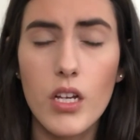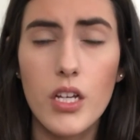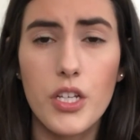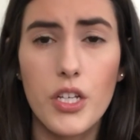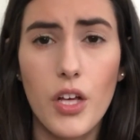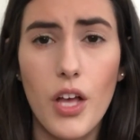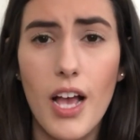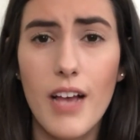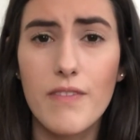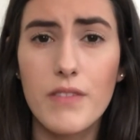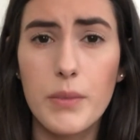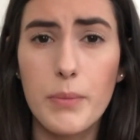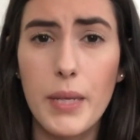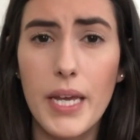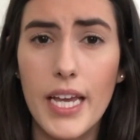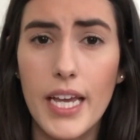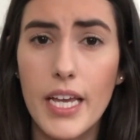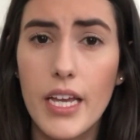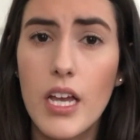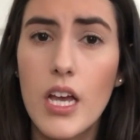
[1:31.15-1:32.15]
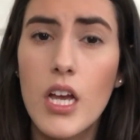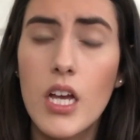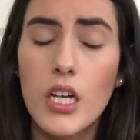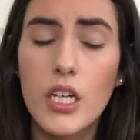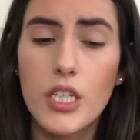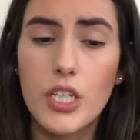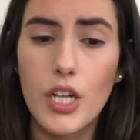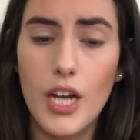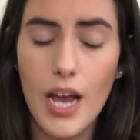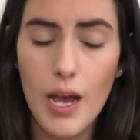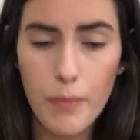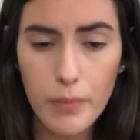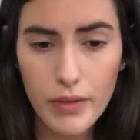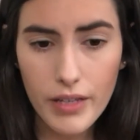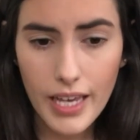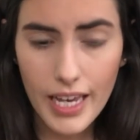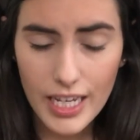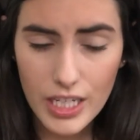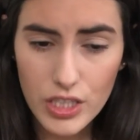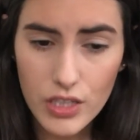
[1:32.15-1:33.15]
You'll have to pay your
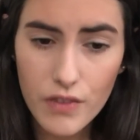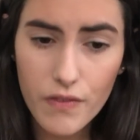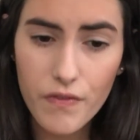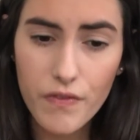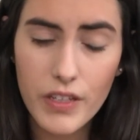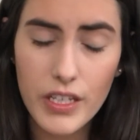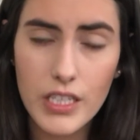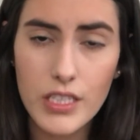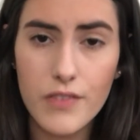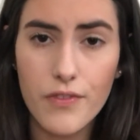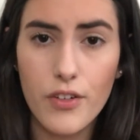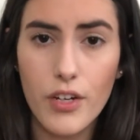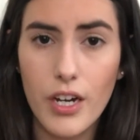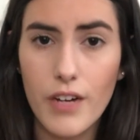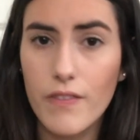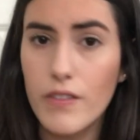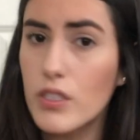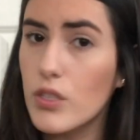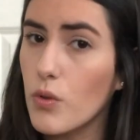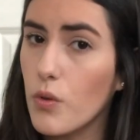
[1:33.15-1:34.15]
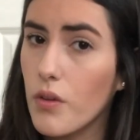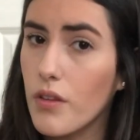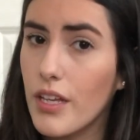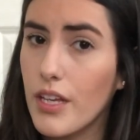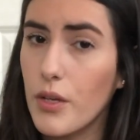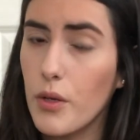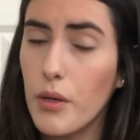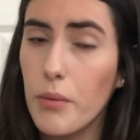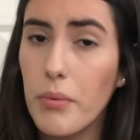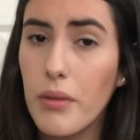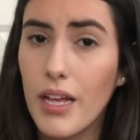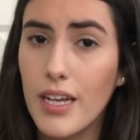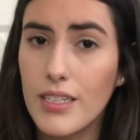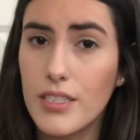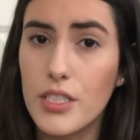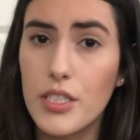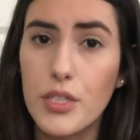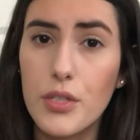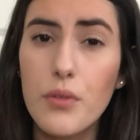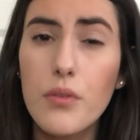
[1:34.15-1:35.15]
application fees for every school that you apply
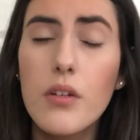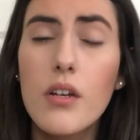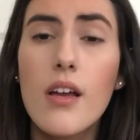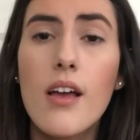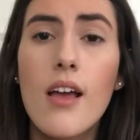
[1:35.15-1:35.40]
to.